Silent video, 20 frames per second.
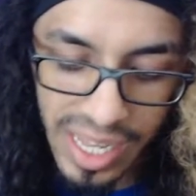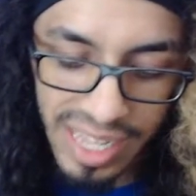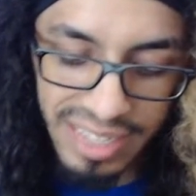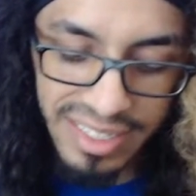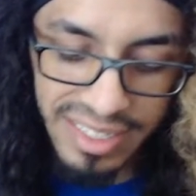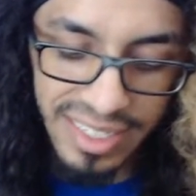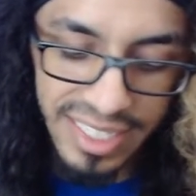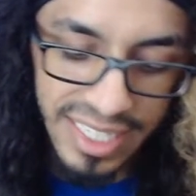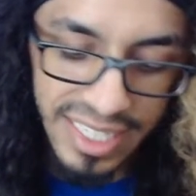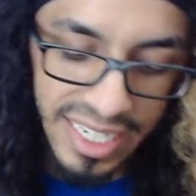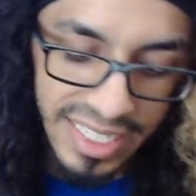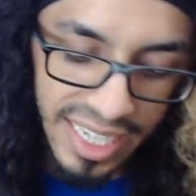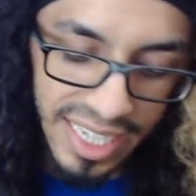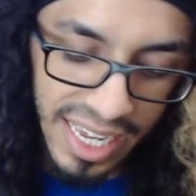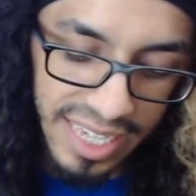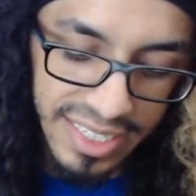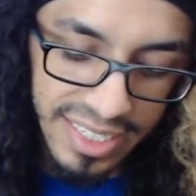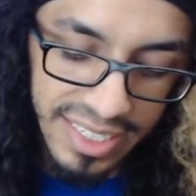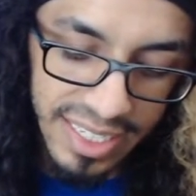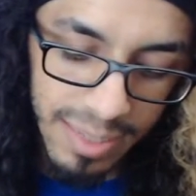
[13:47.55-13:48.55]
D T S
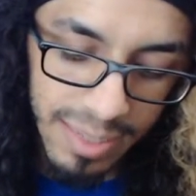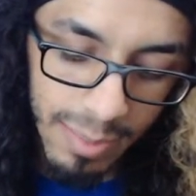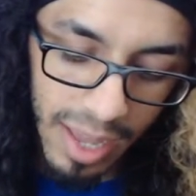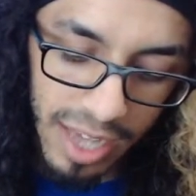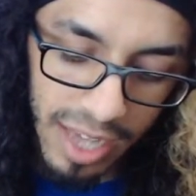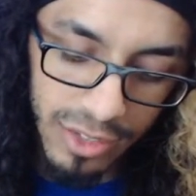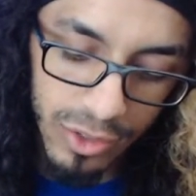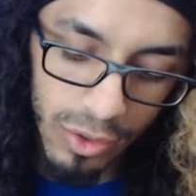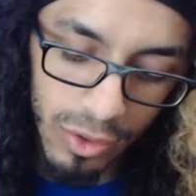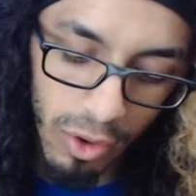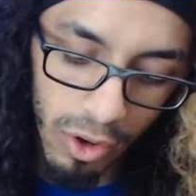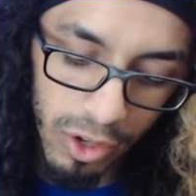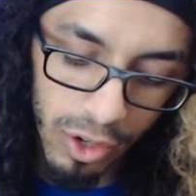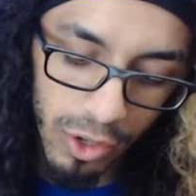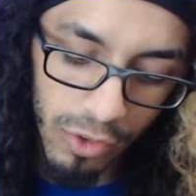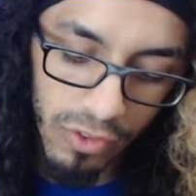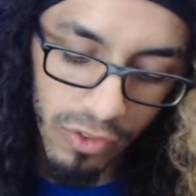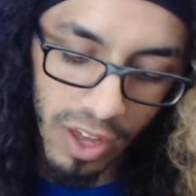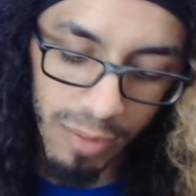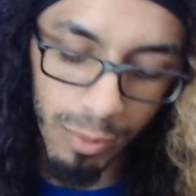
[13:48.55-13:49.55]
H D master audio
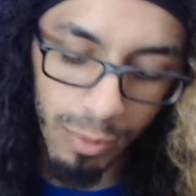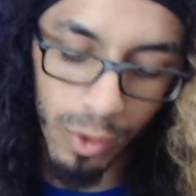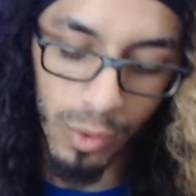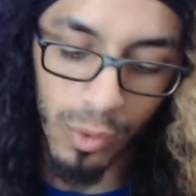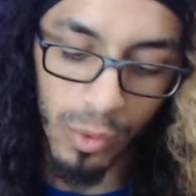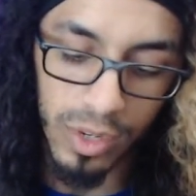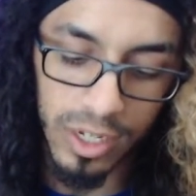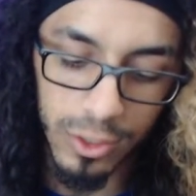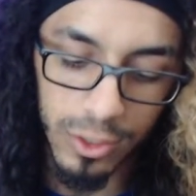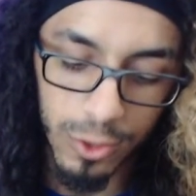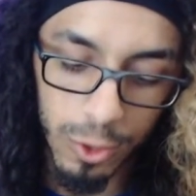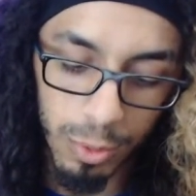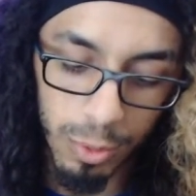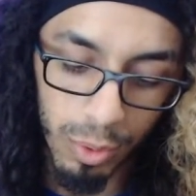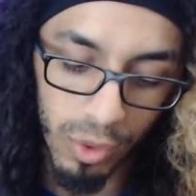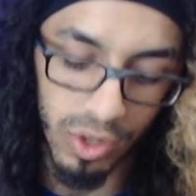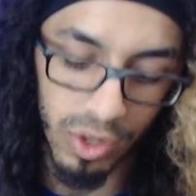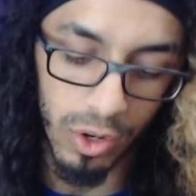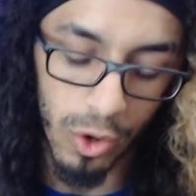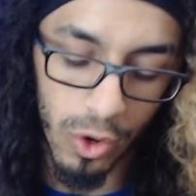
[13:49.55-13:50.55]
five point one and two
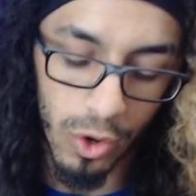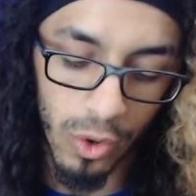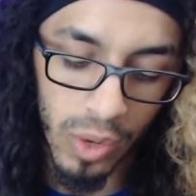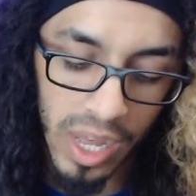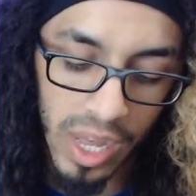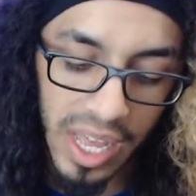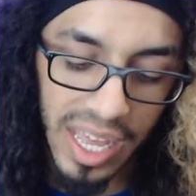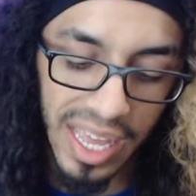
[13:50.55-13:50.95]
point oh,